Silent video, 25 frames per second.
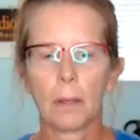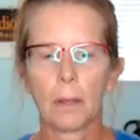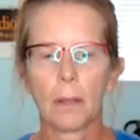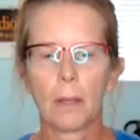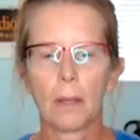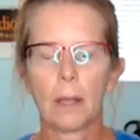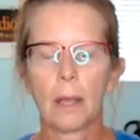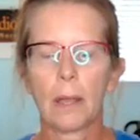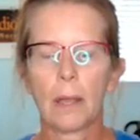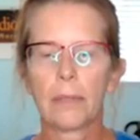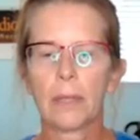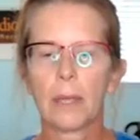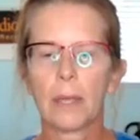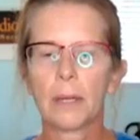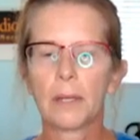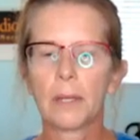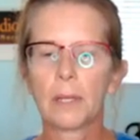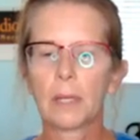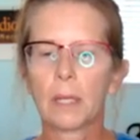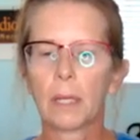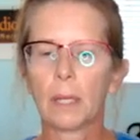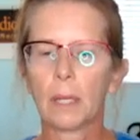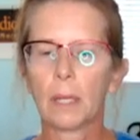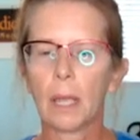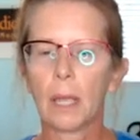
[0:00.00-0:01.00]
And then
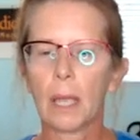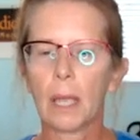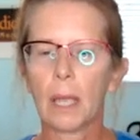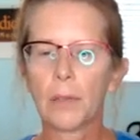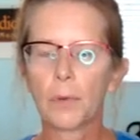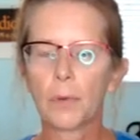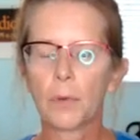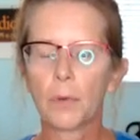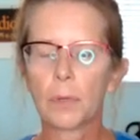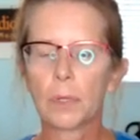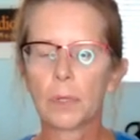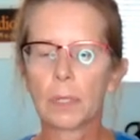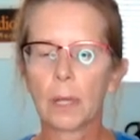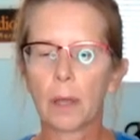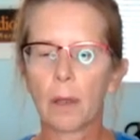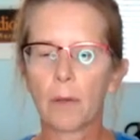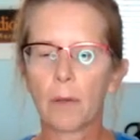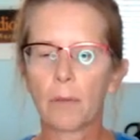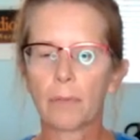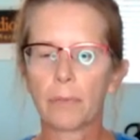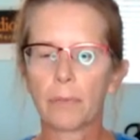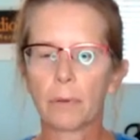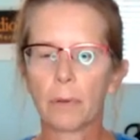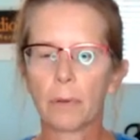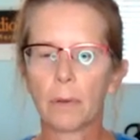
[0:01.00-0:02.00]
just let
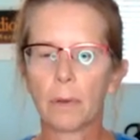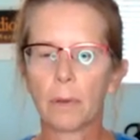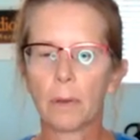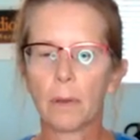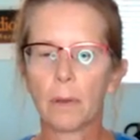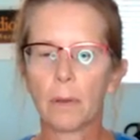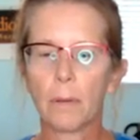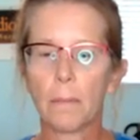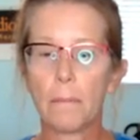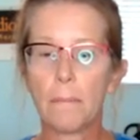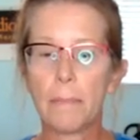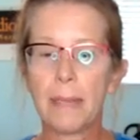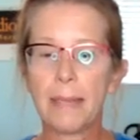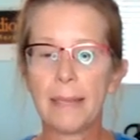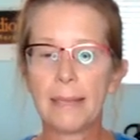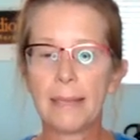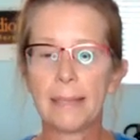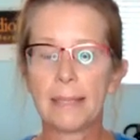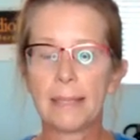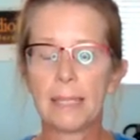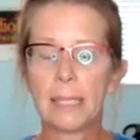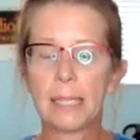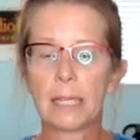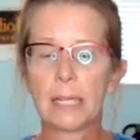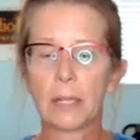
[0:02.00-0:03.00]
yourself be
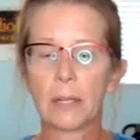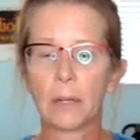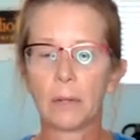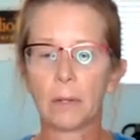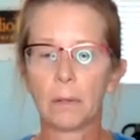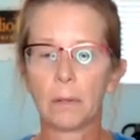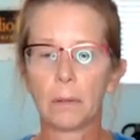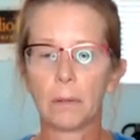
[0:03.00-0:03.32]
still.